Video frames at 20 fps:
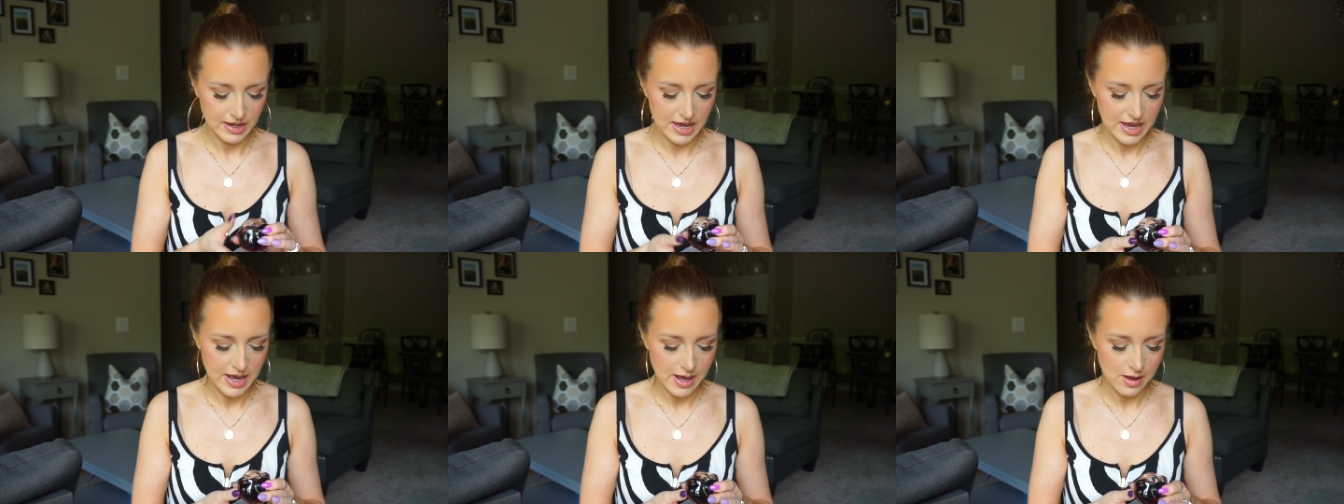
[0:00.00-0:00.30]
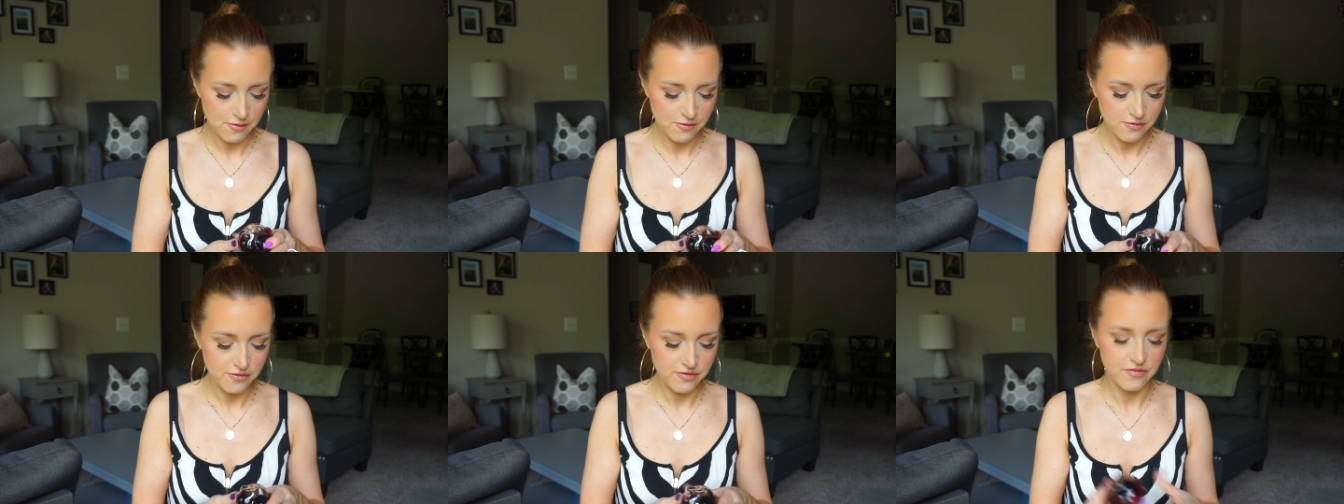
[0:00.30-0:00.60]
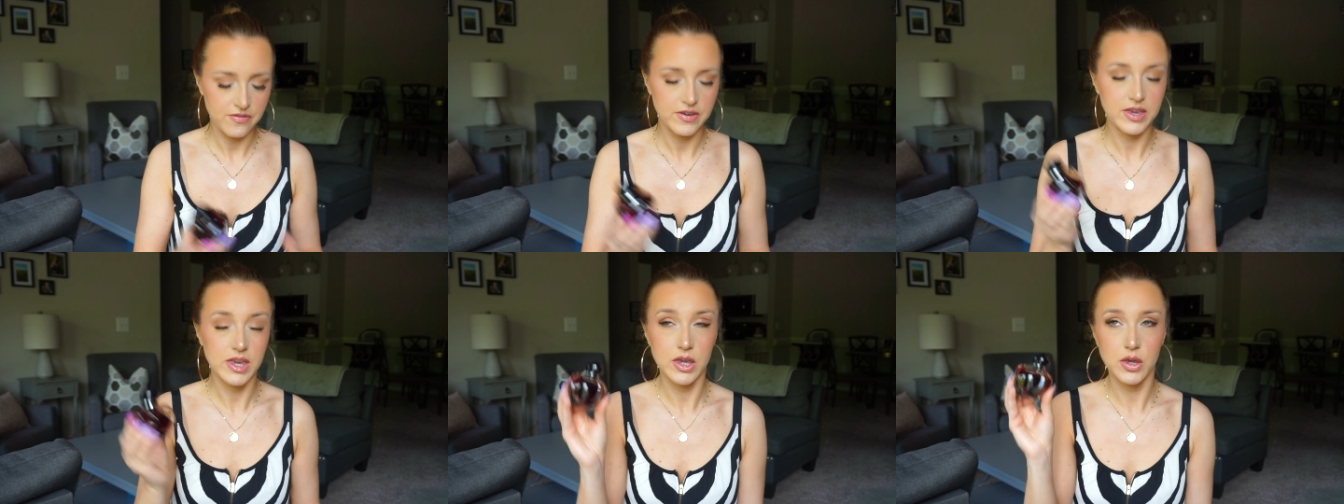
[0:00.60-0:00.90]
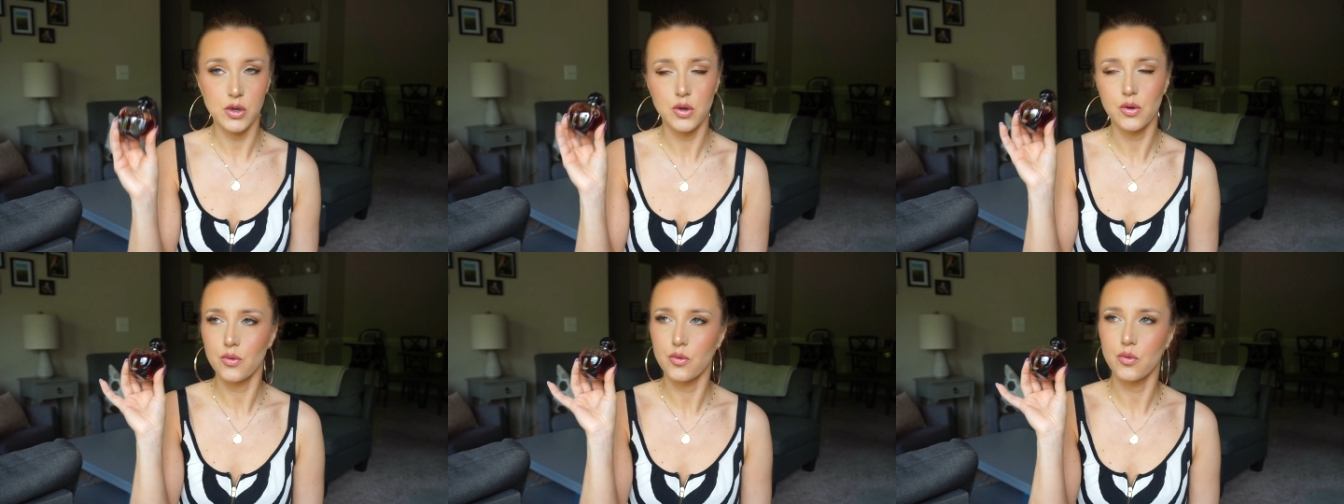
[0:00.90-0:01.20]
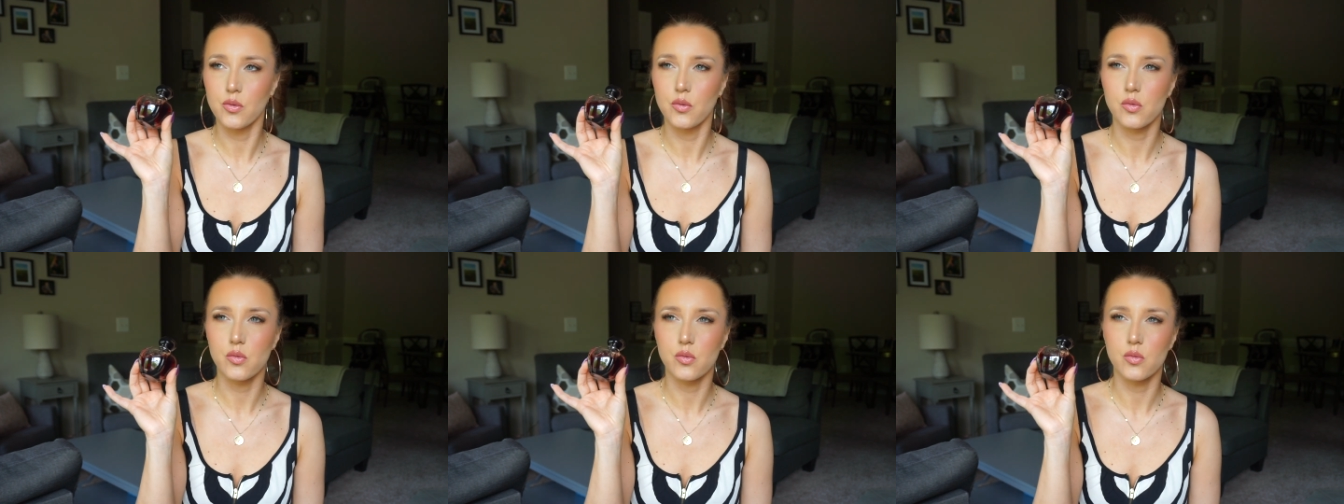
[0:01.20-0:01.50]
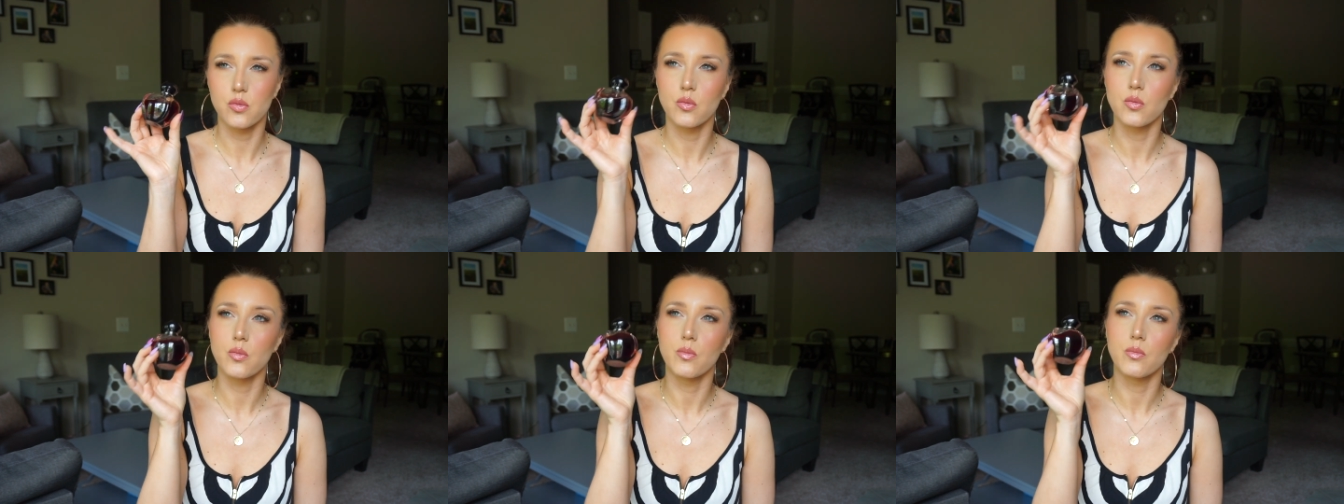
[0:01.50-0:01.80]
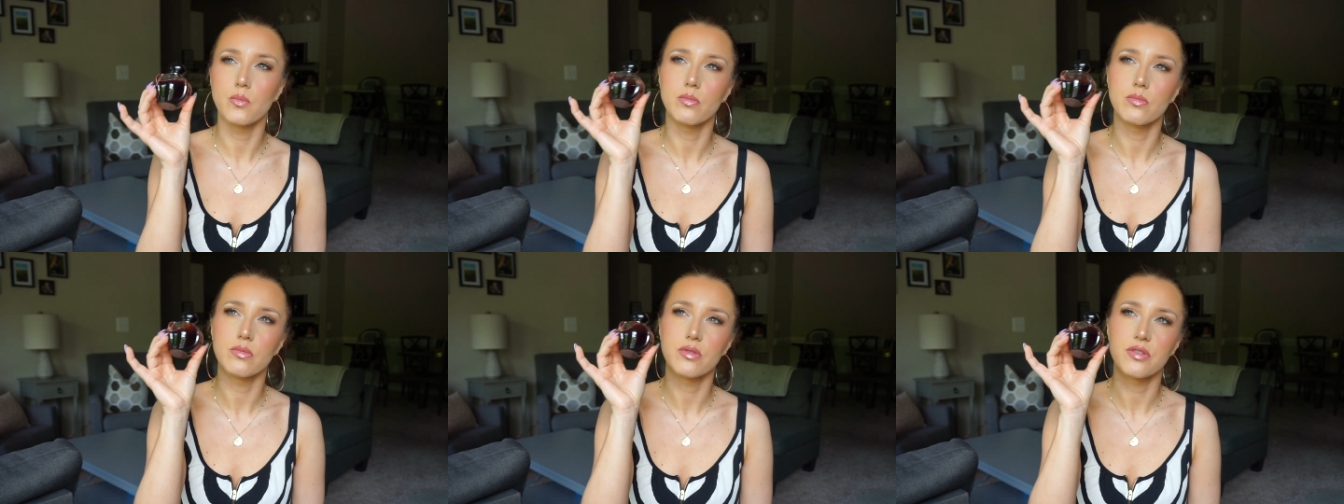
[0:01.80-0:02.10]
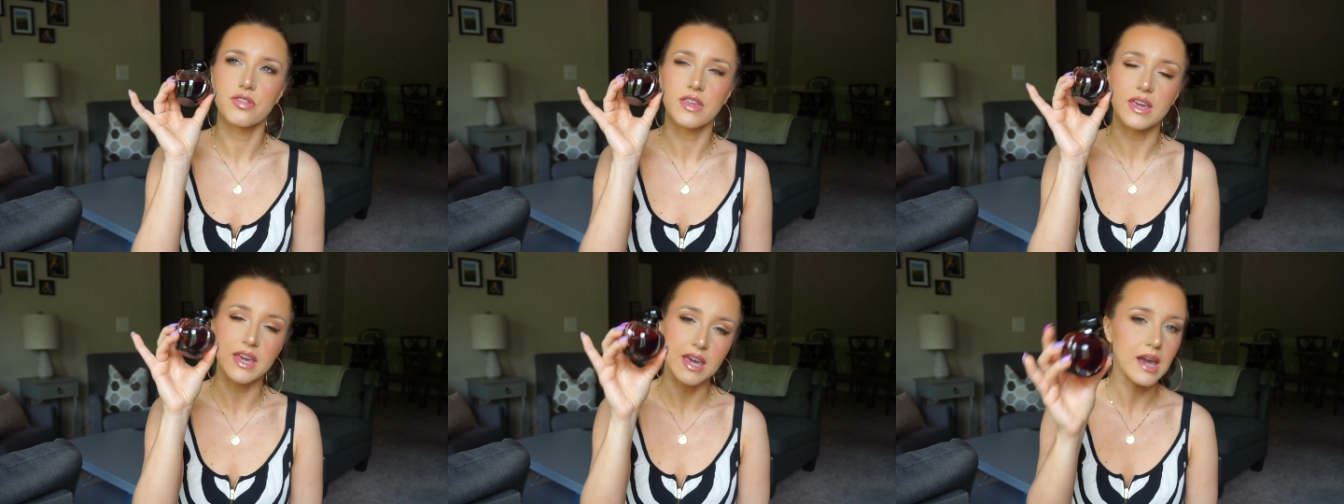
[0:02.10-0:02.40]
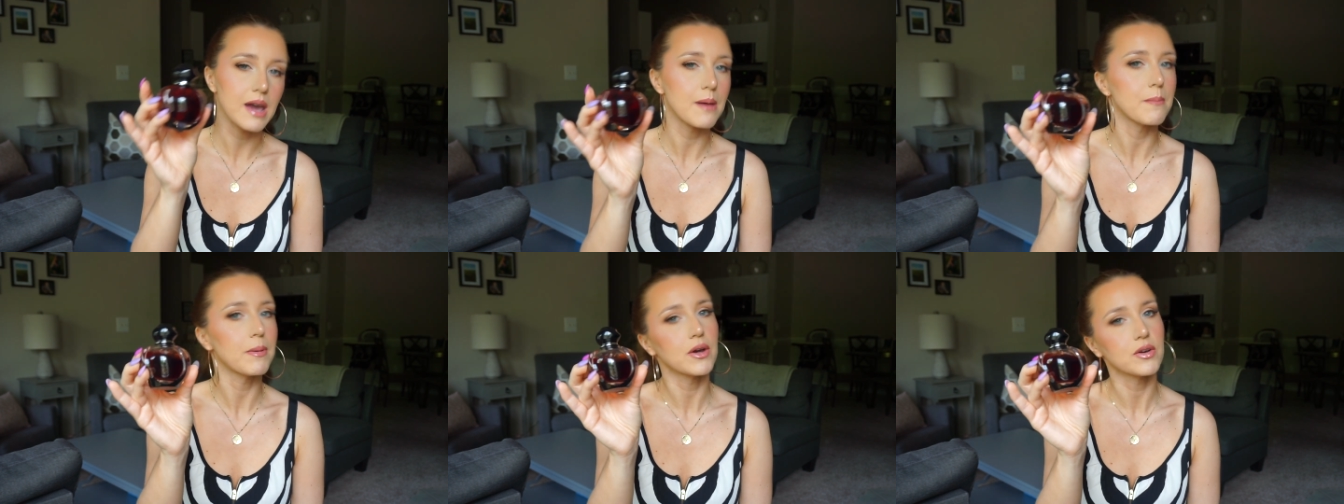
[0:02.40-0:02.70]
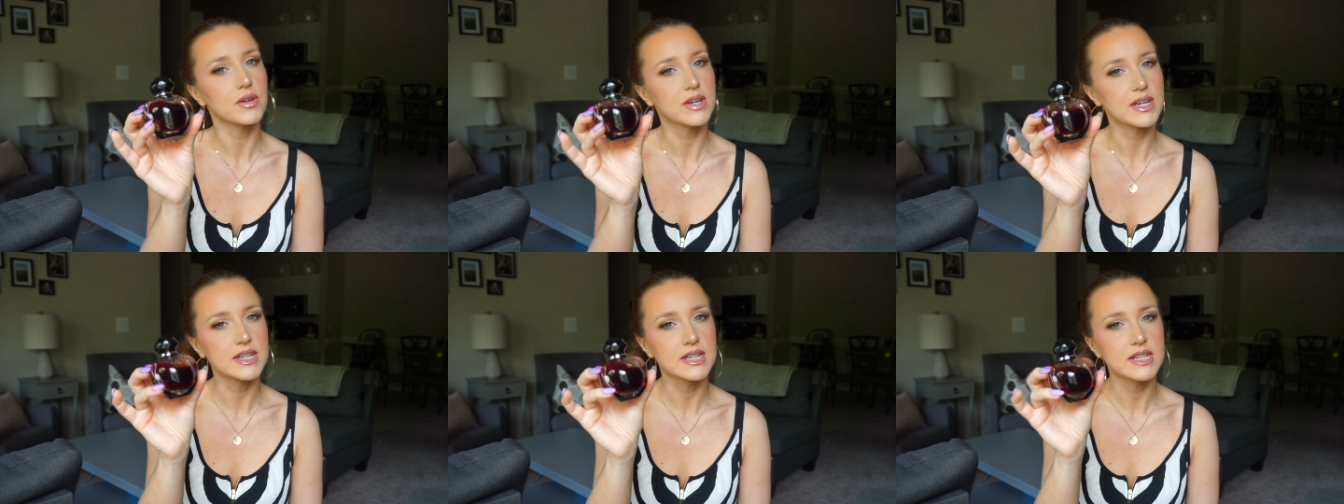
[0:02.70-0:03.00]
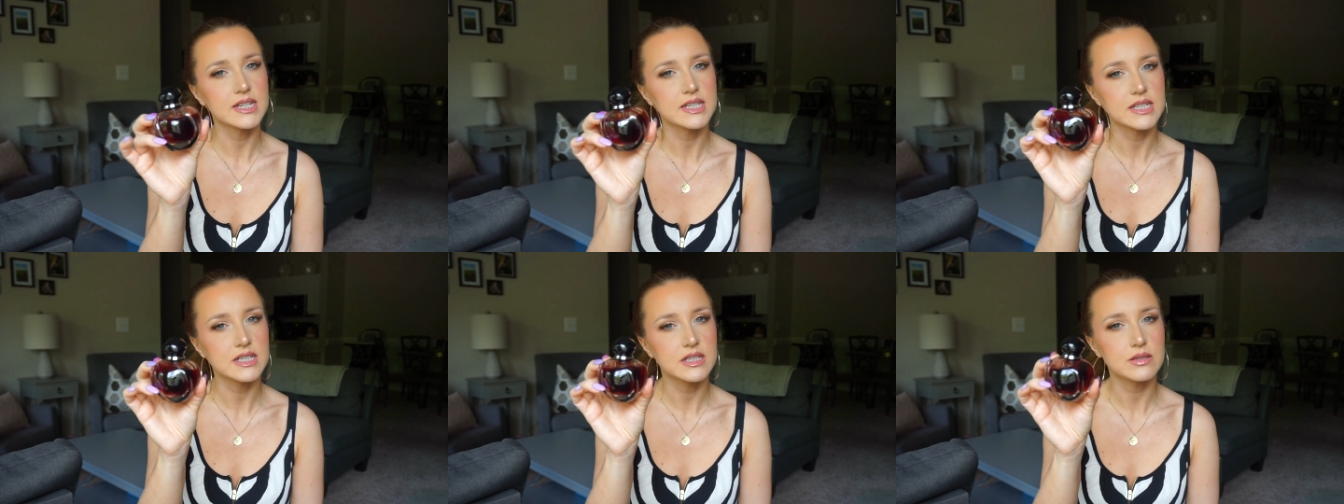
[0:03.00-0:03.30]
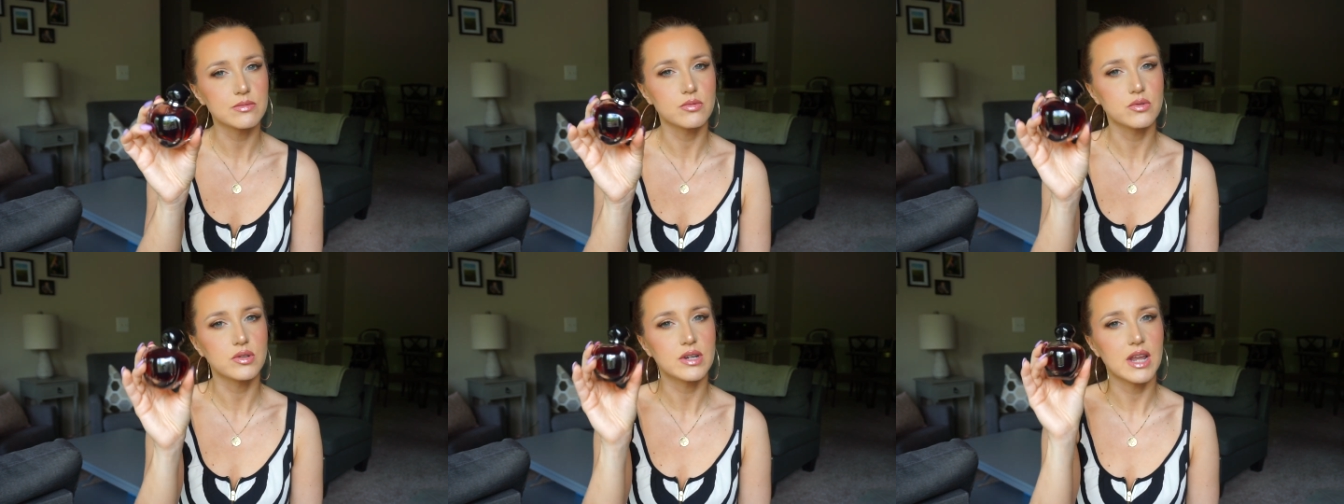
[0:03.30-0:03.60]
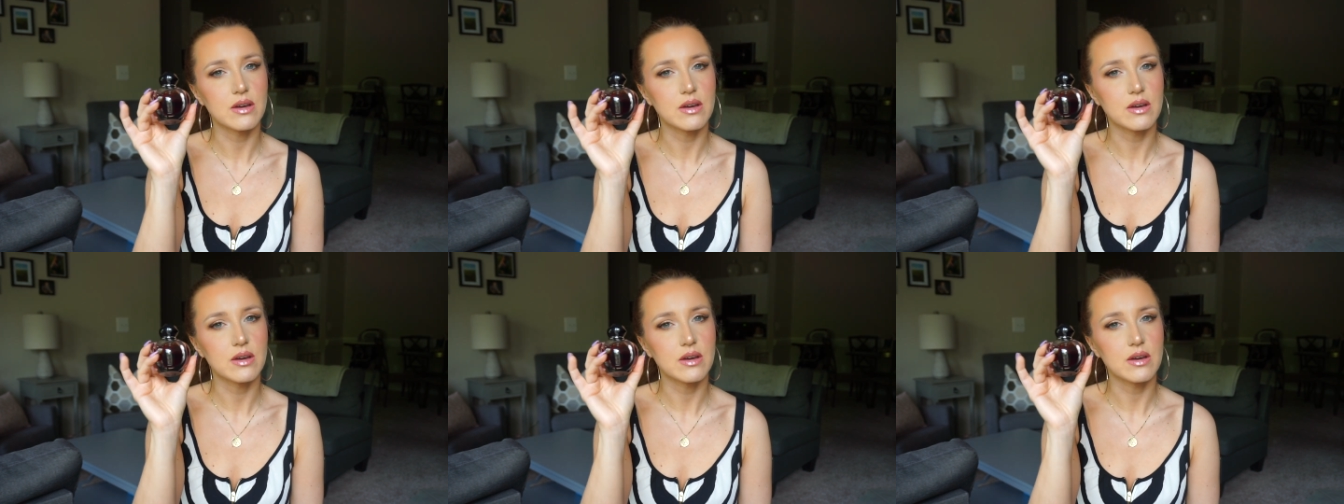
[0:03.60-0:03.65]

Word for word: if you thinking about getting this one,